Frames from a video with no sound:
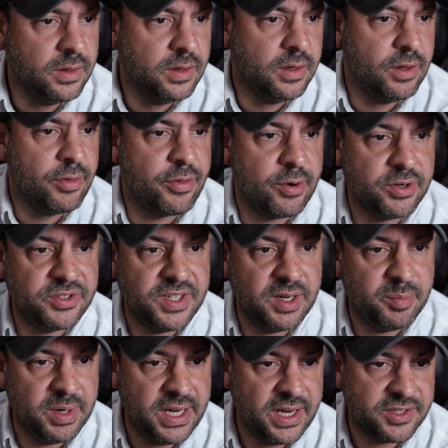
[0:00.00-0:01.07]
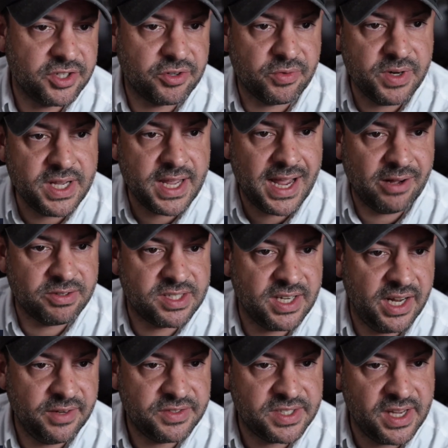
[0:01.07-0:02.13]
Thursday at Bonanza Creek outside
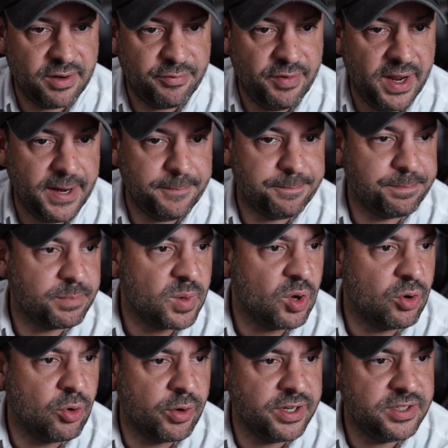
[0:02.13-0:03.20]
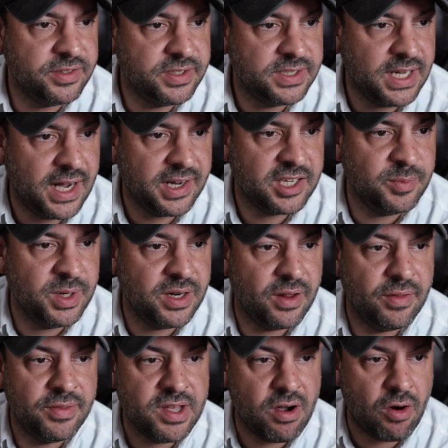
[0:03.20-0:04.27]
of Santa Fe. According to the document,
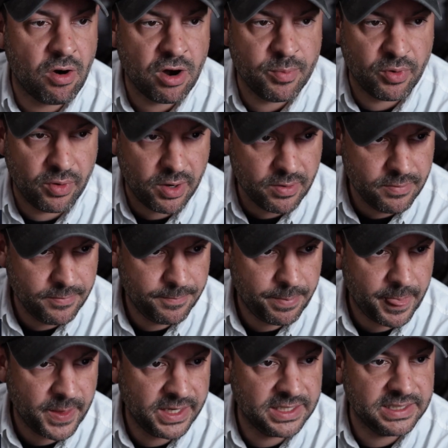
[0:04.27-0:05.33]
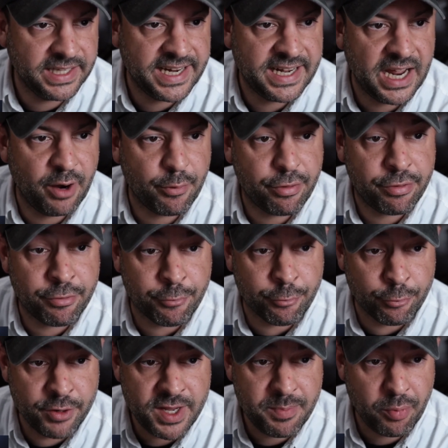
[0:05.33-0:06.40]
the armorer had laid out
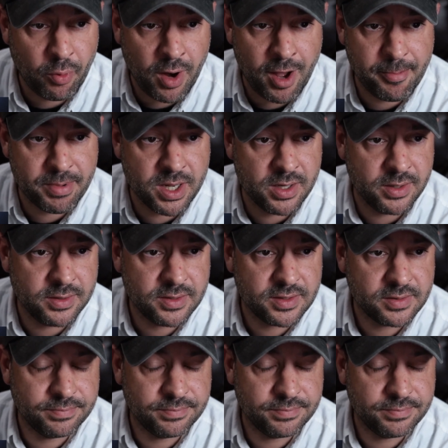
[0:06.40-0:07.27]
three prop guns,